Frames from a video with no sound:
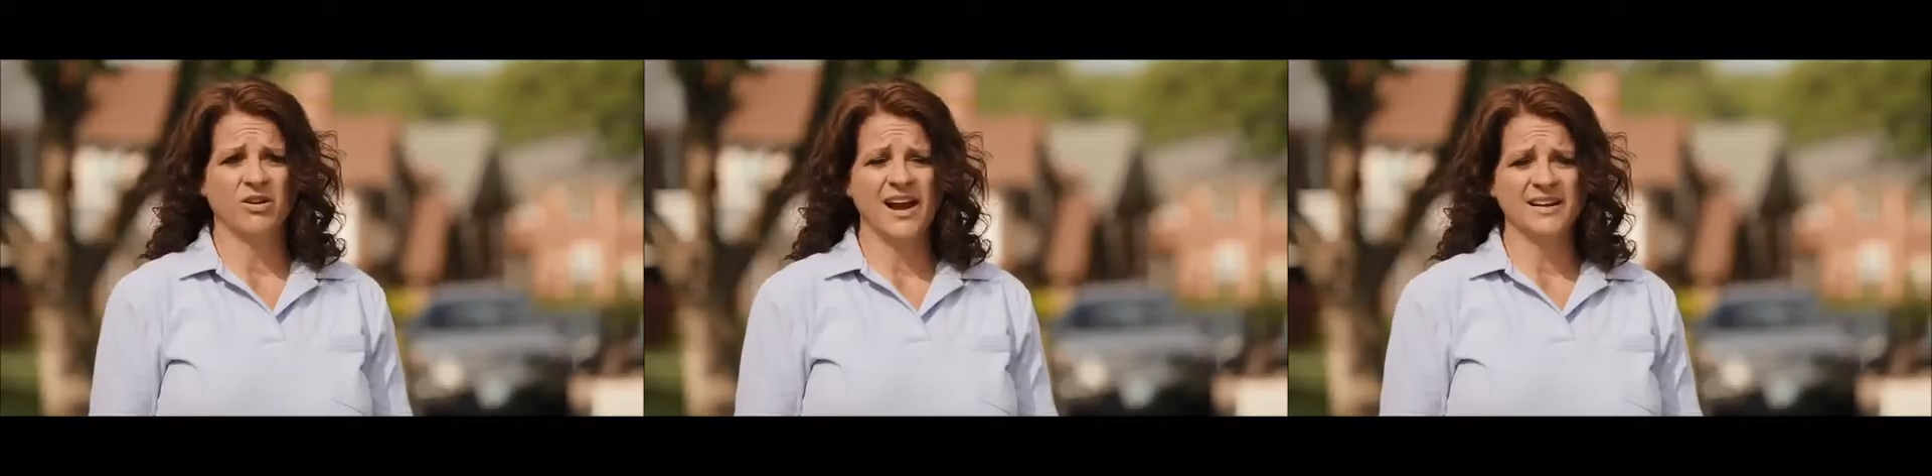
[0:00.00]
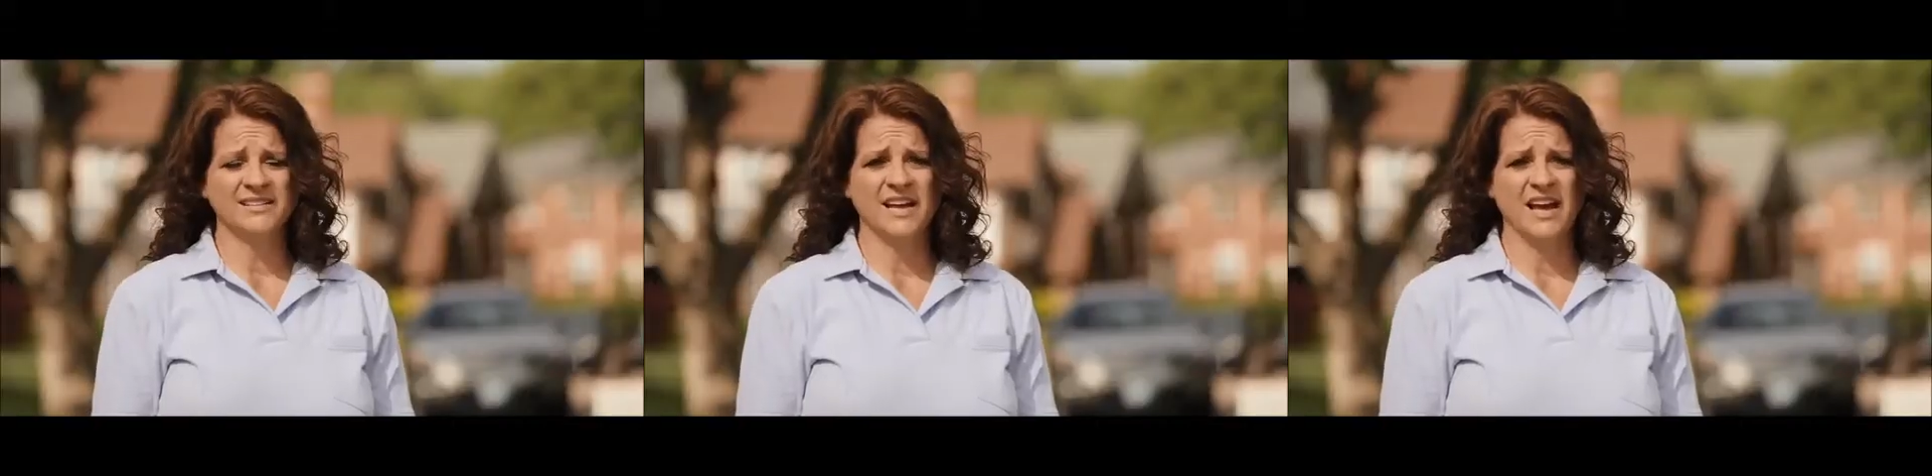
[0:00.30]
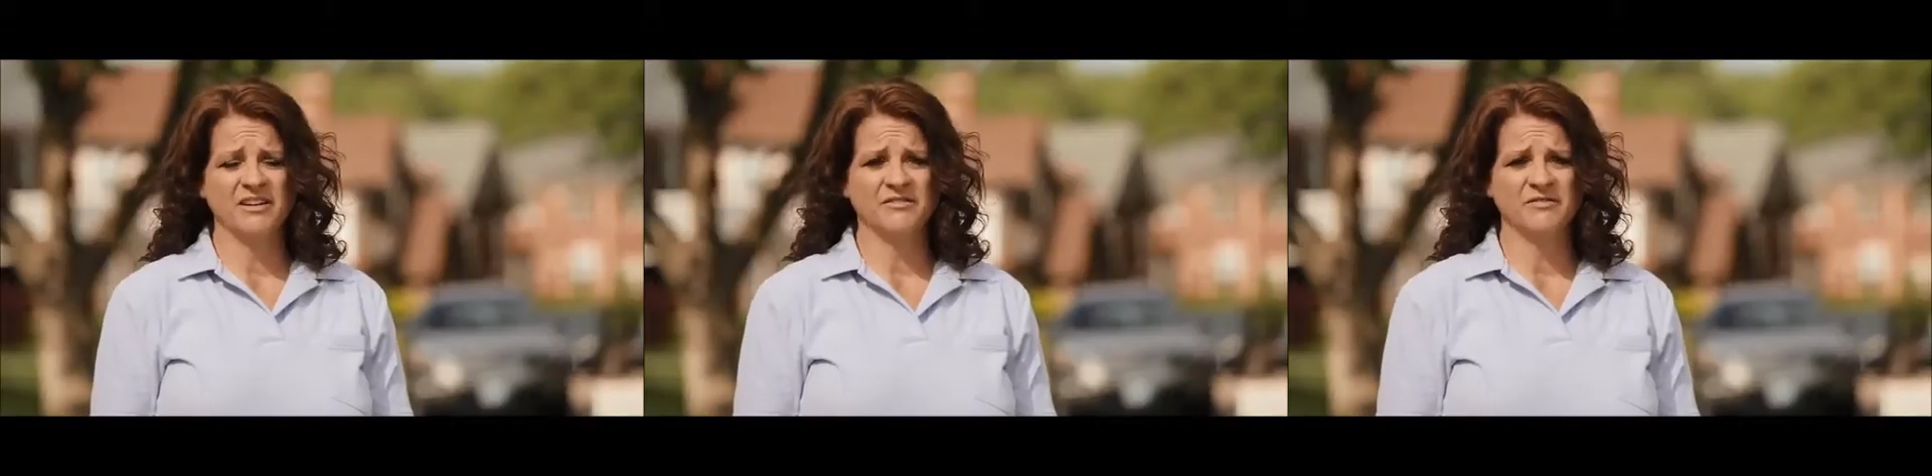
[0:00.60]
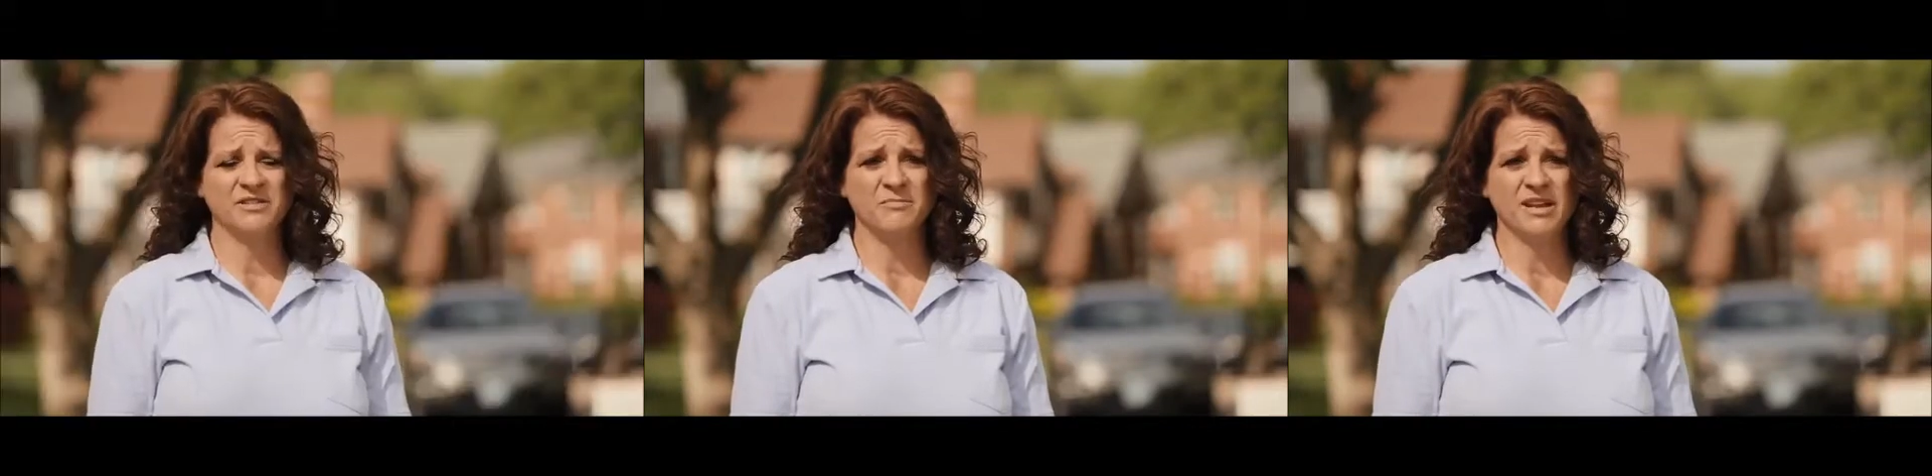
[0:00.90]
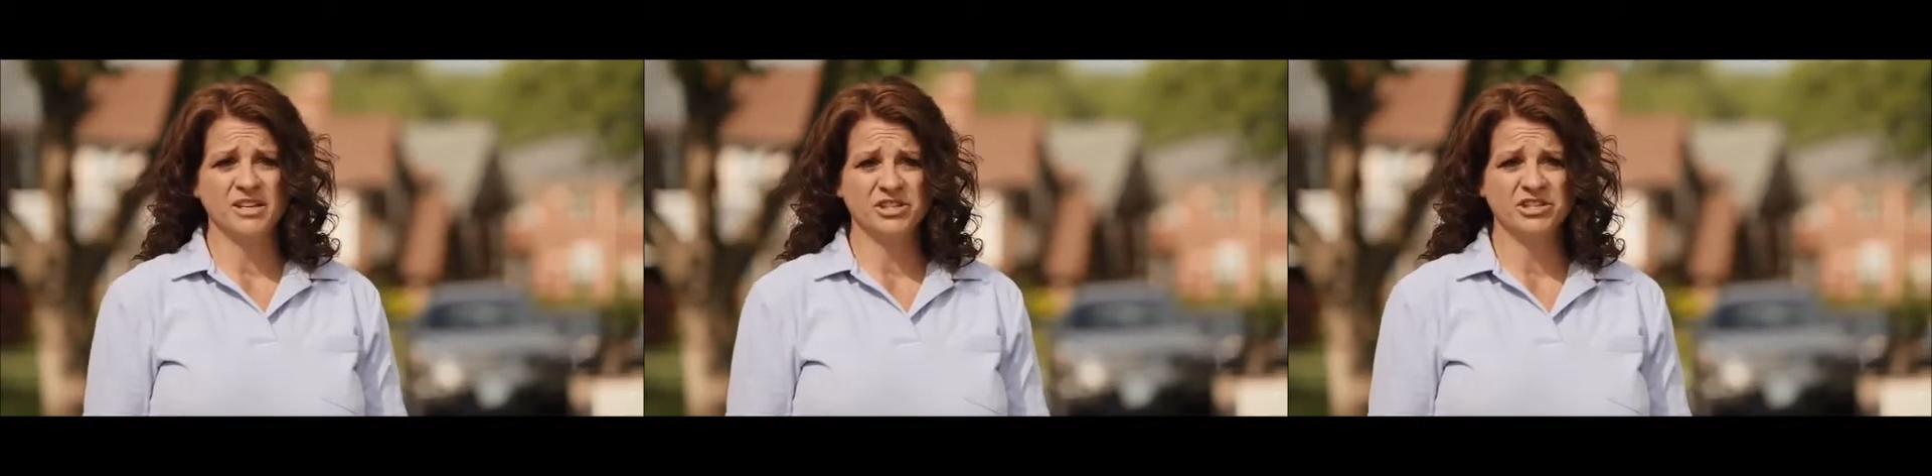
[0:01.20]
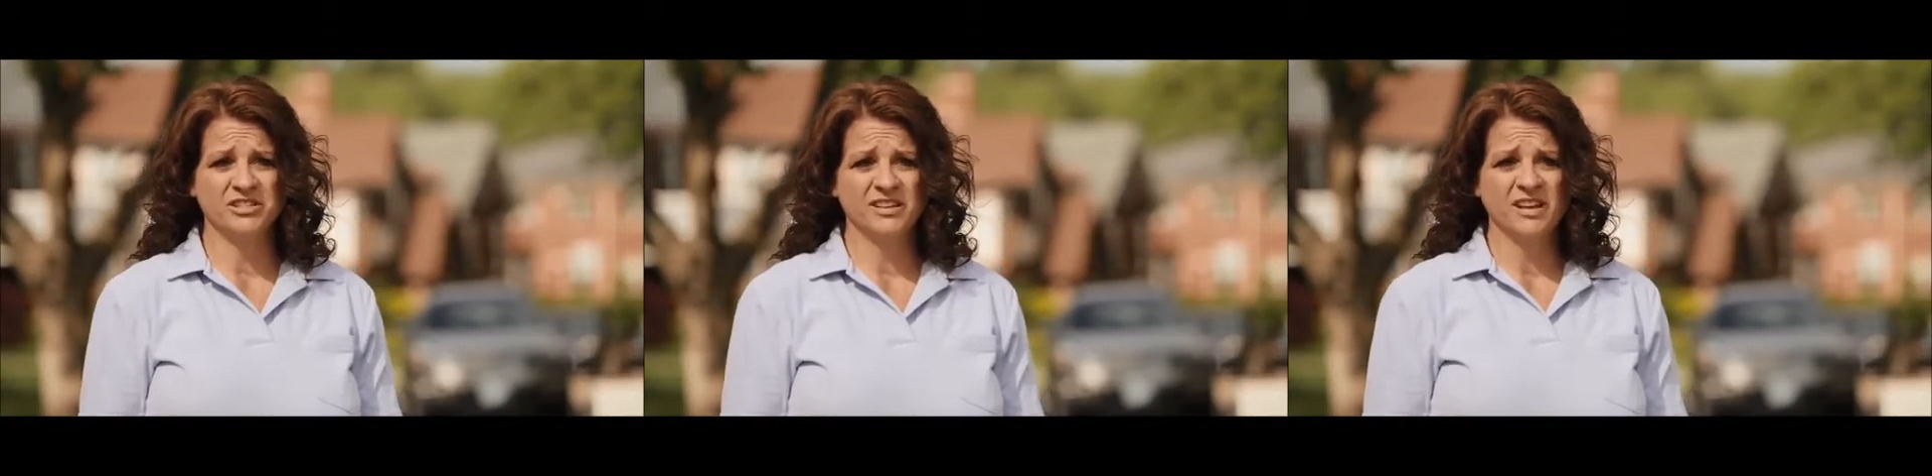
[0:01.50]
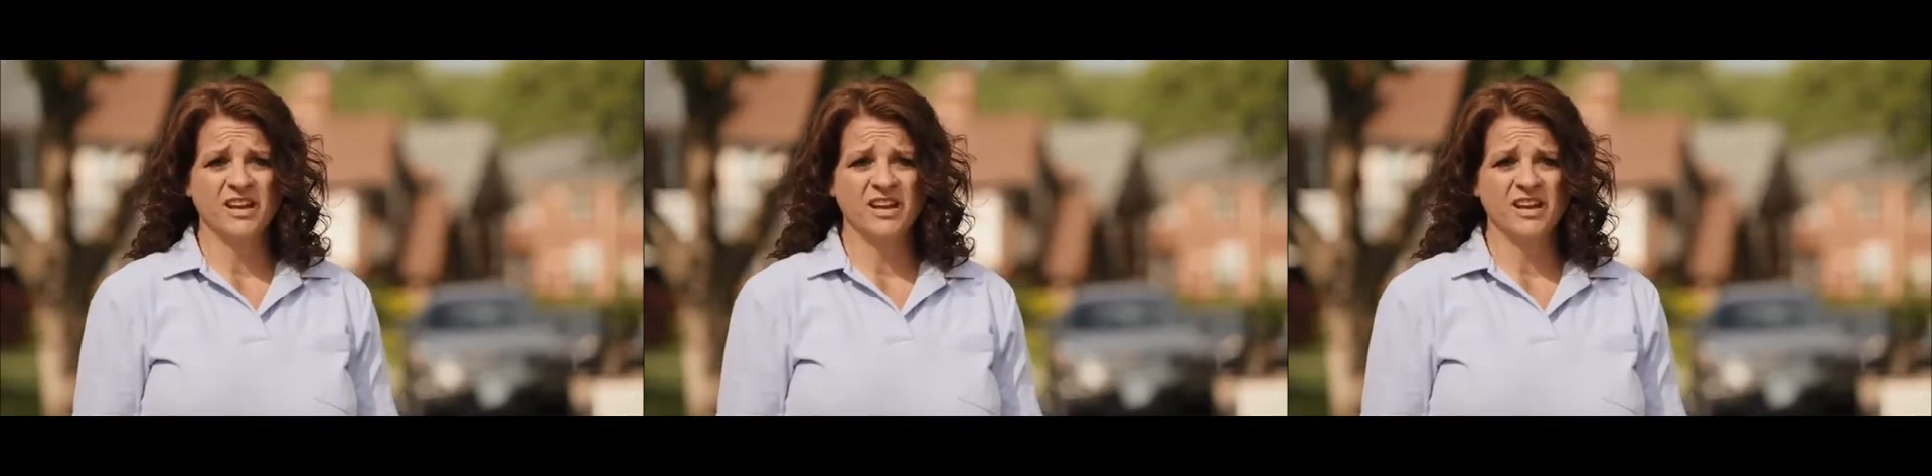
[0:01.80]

The cracks have diminished.